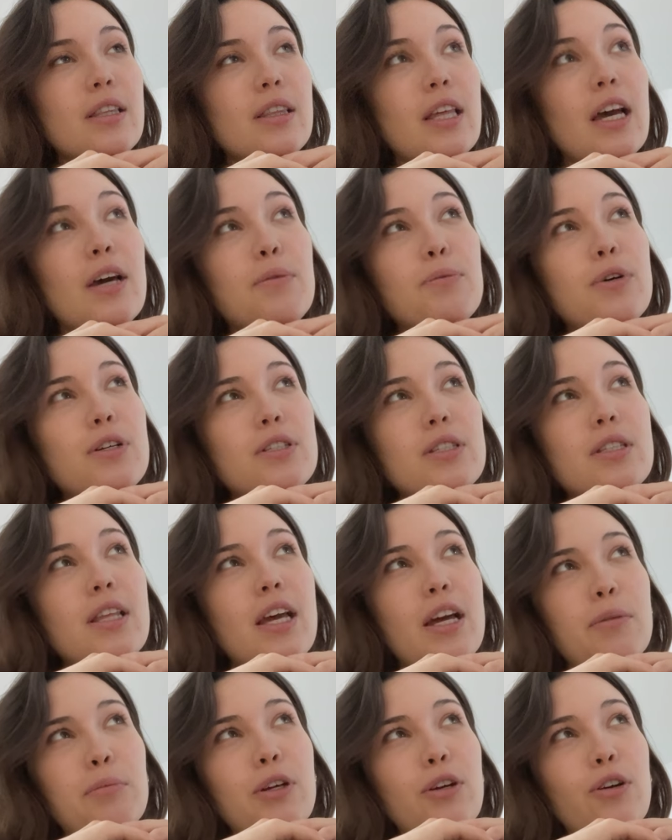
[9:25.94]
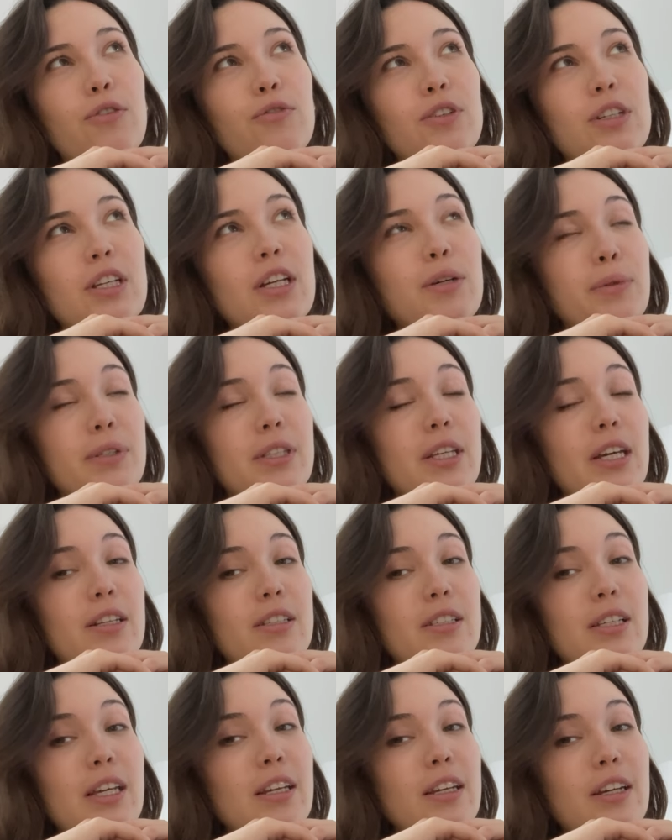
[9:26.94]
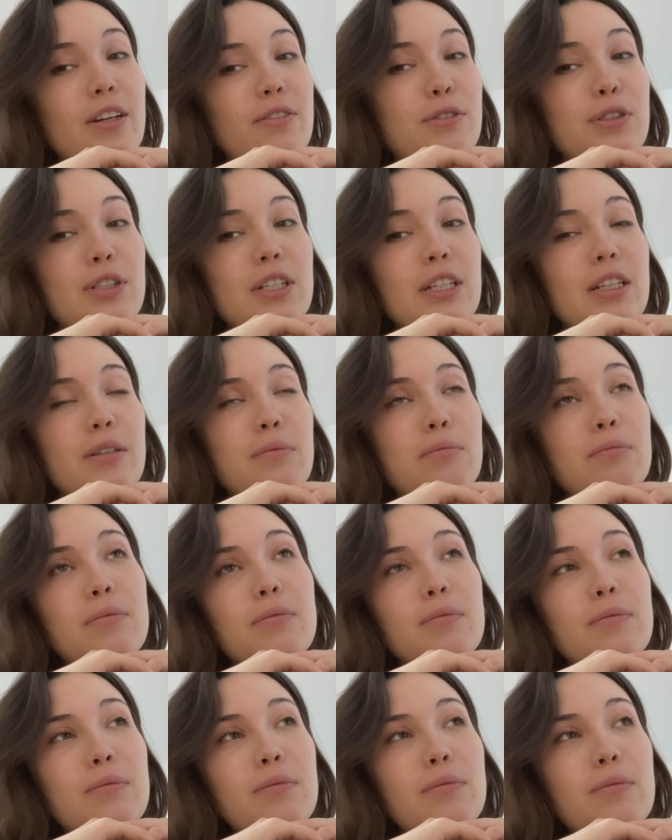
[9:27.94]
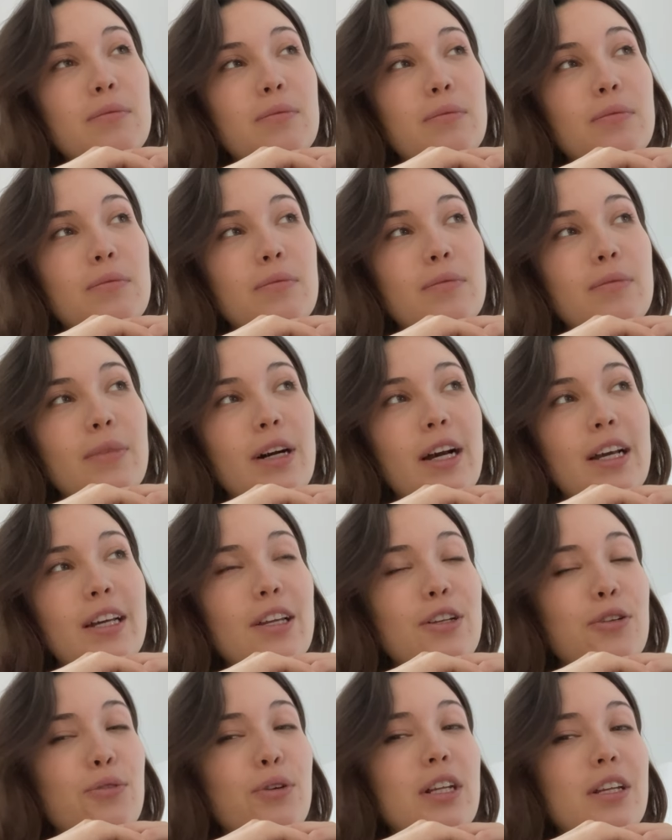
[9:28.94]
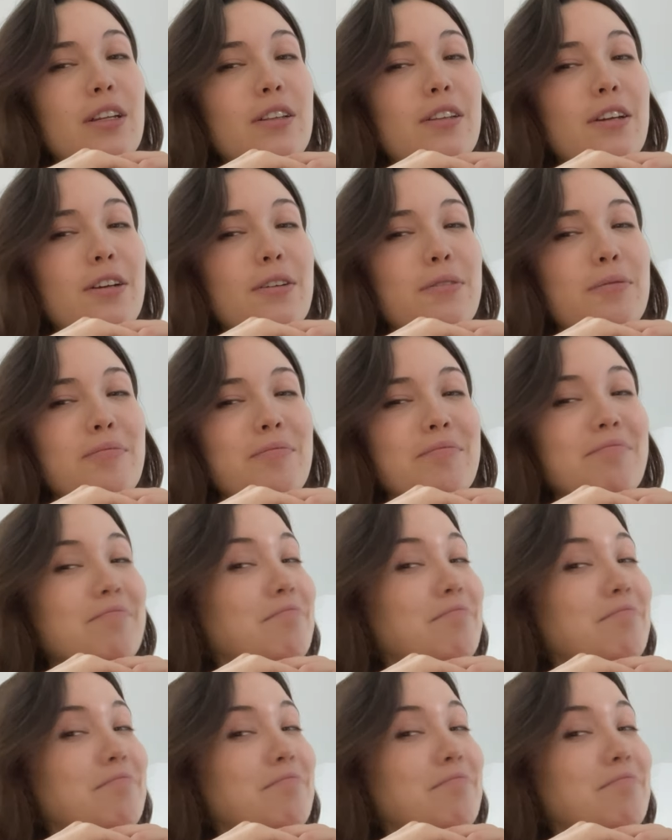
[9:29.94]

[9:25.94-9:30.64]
that wasn't that big of a deal with that skincare routine. I can do anything.